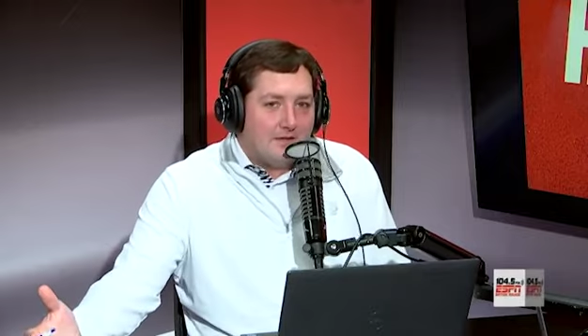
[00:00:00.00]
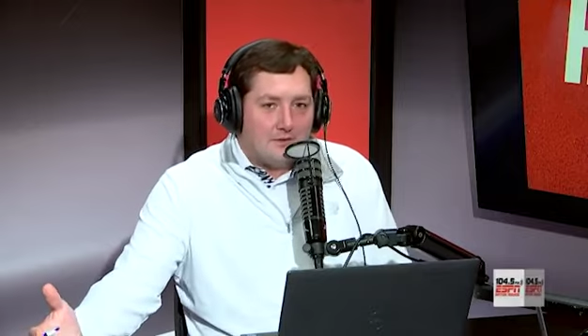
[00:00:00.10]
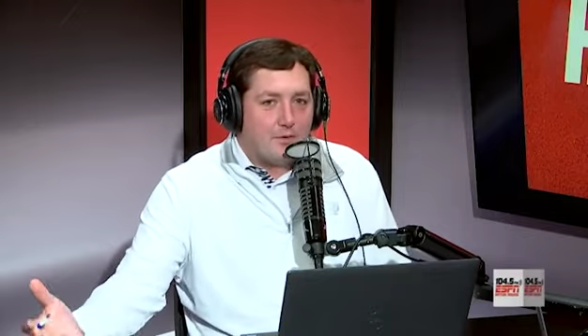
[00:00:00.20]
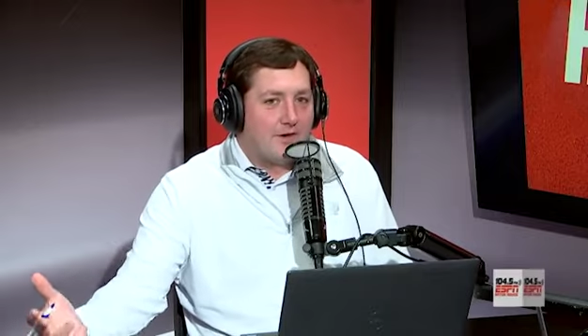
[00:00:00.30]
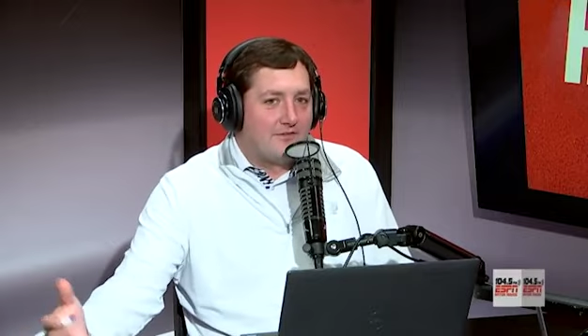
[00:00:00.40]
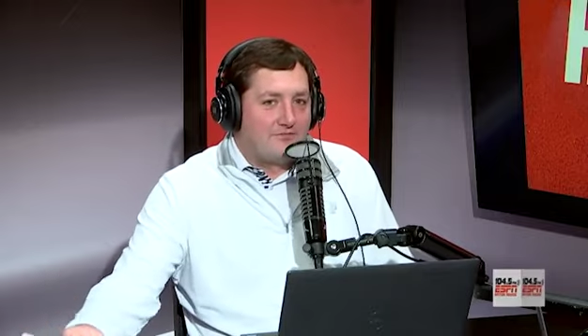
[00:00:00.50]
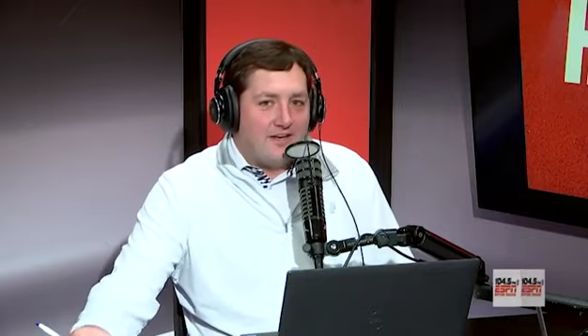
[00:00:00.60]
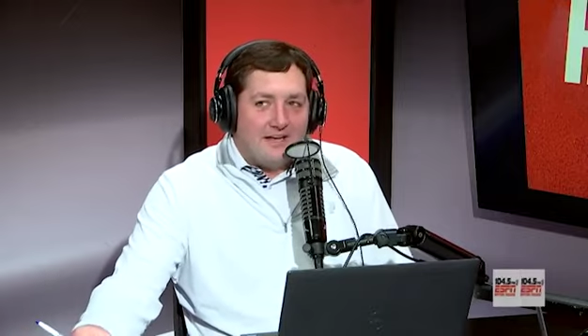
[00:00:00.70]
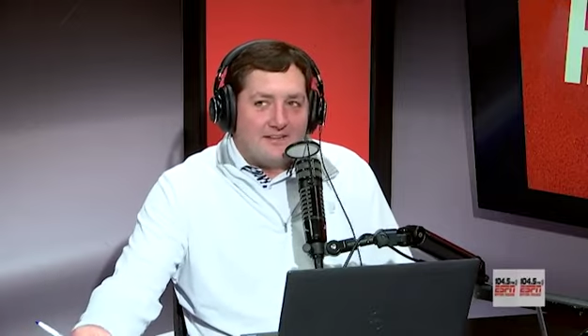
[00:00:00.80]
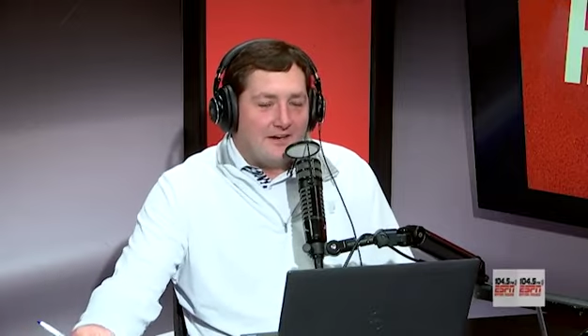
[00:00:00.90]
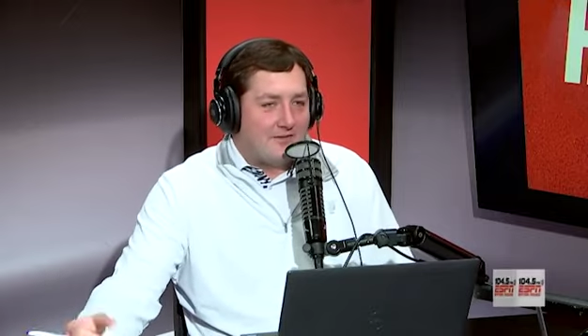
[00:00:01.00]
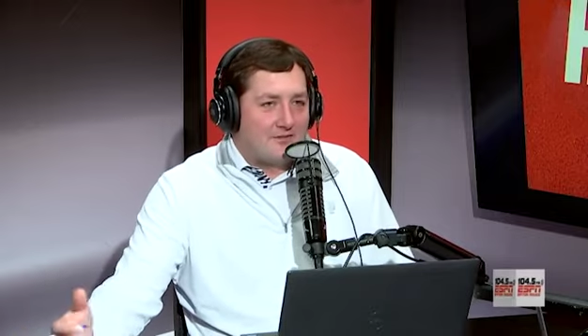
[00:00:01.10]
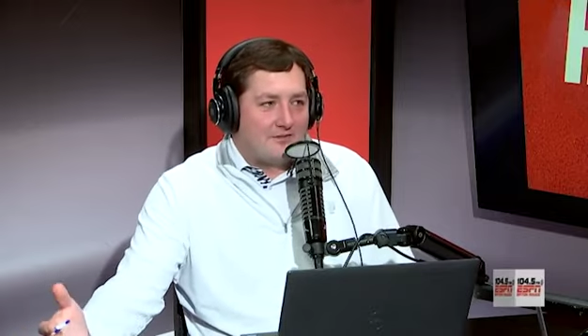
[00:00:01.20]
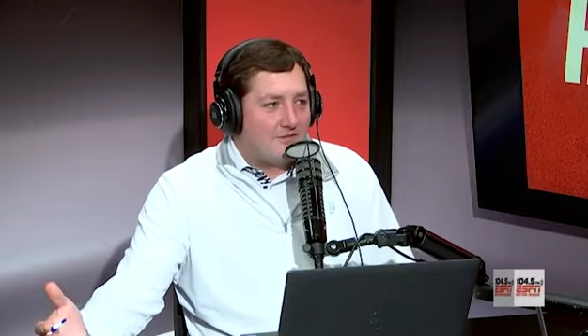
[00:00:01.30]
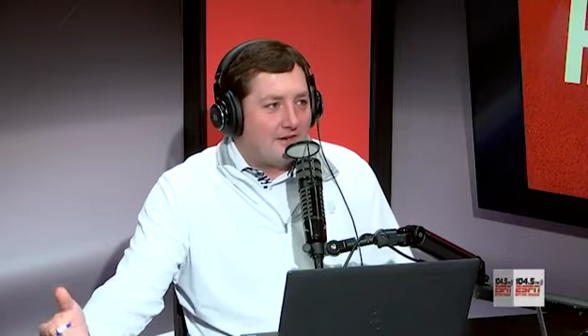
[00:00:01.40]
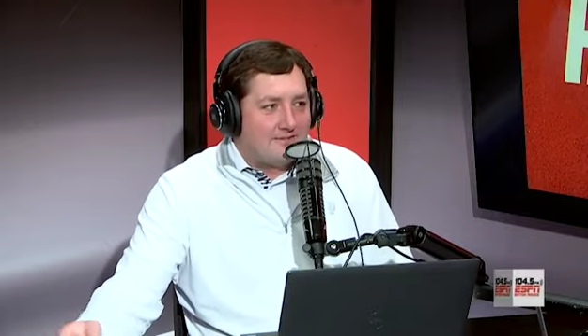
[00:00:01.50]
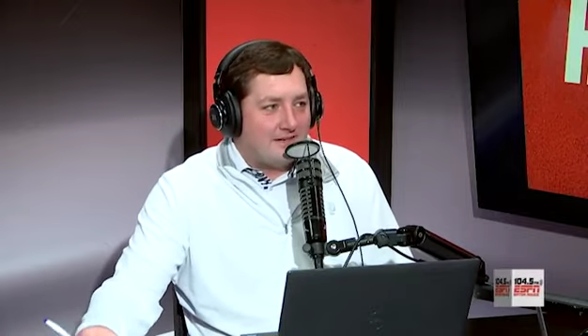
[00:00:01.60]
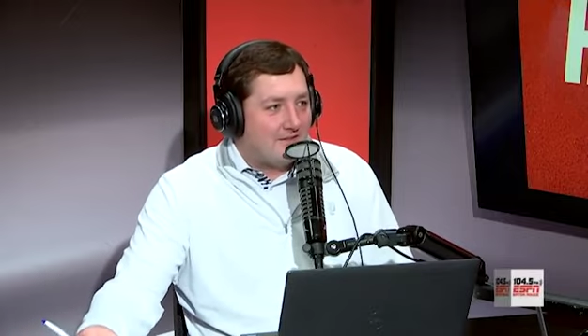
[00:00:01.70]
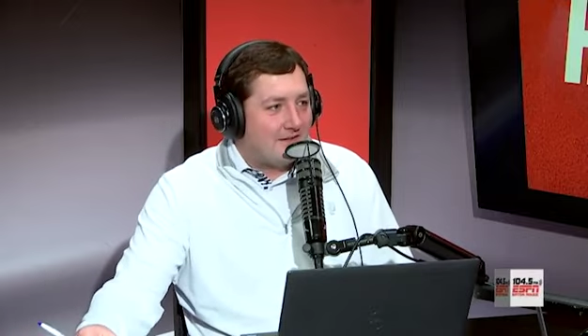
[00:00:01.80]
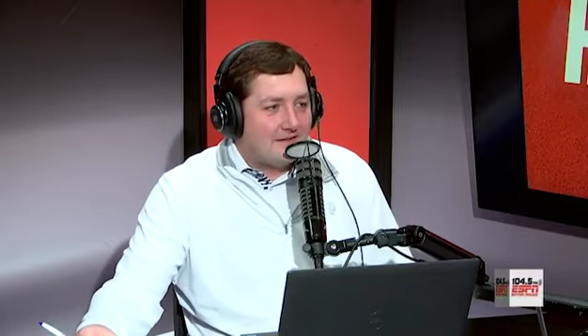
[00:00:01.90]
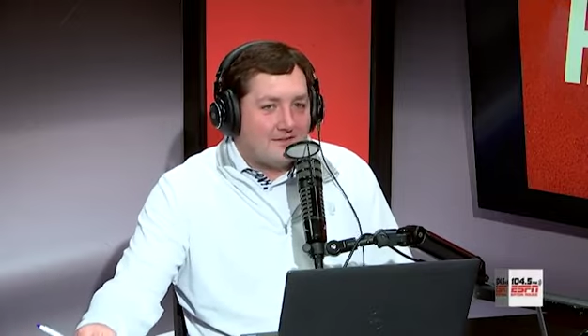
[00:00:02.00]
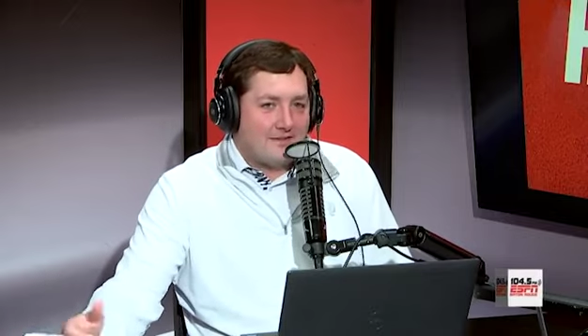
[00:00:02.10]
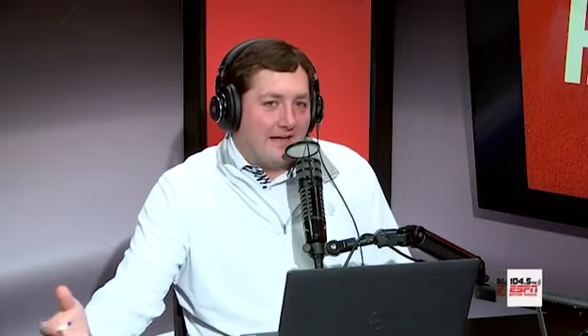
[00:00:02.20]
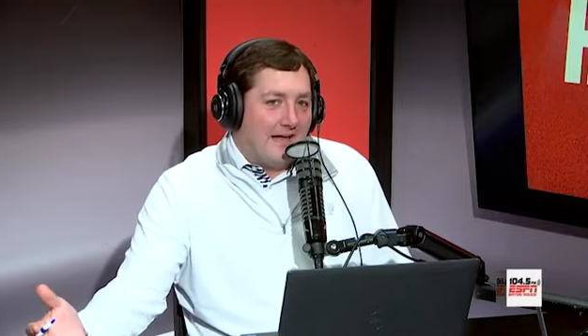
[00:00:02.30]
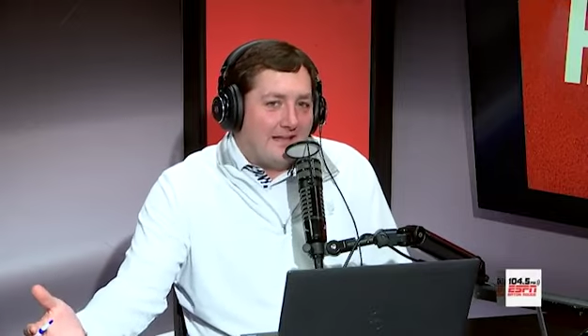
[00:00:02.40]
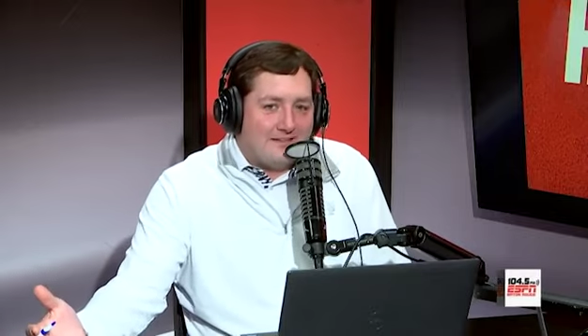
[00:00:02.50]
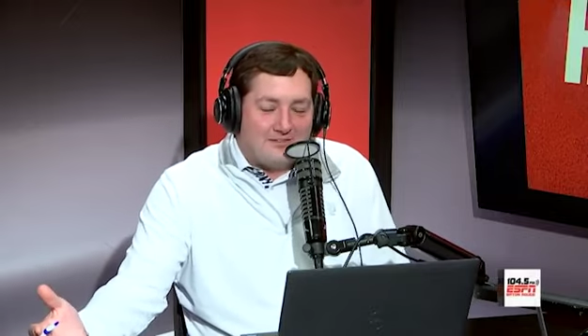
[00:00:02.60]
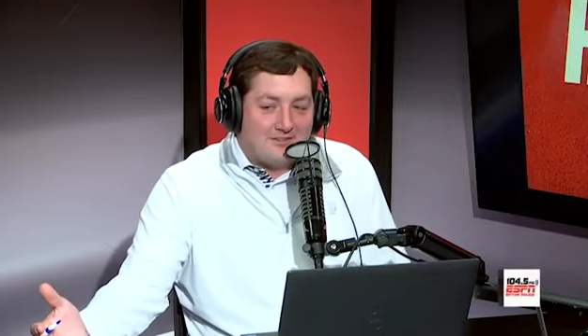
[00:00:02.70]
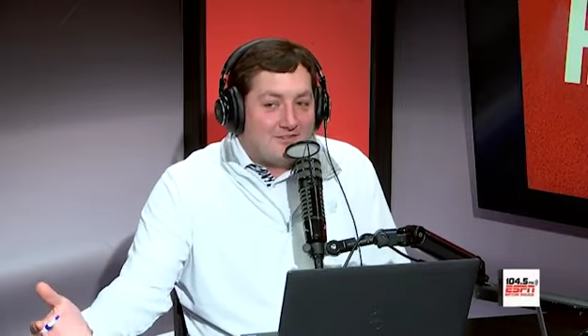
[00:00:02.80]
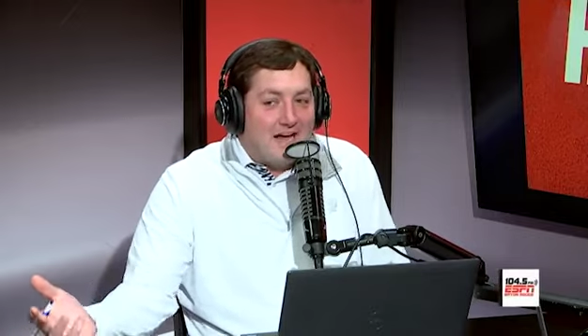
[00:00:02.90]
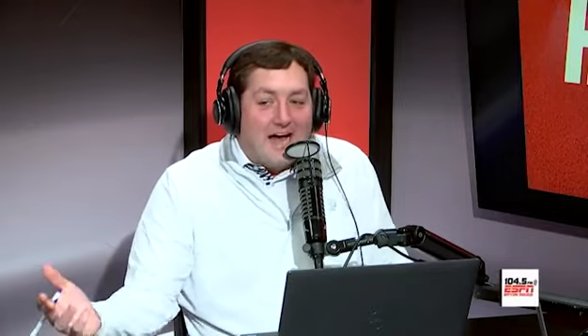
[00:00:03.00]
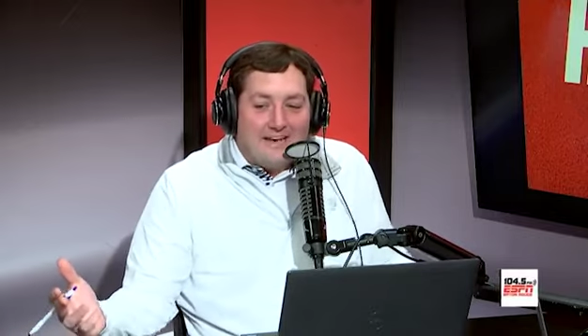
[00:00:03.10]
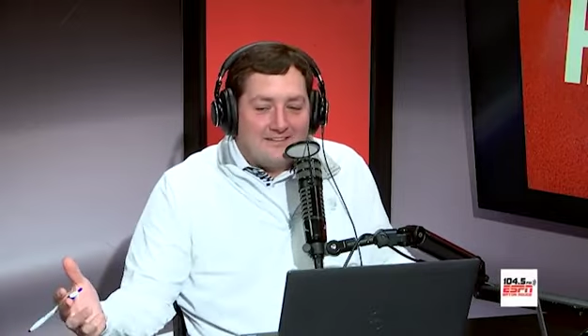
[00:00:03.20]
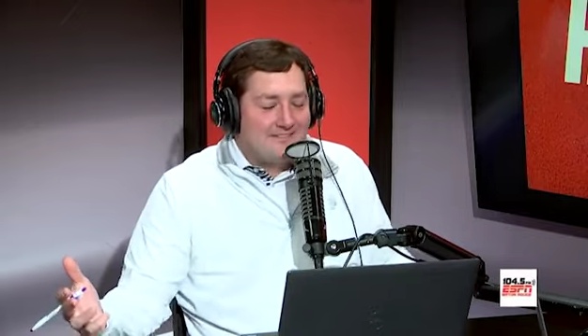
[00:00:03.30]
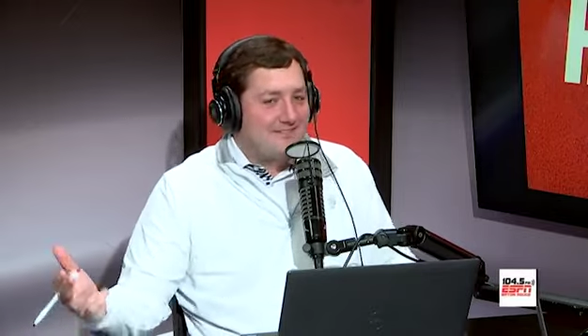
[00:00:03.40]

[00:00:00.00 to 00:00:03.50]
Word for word: You're running a fade there to Devontae Lee. That's just not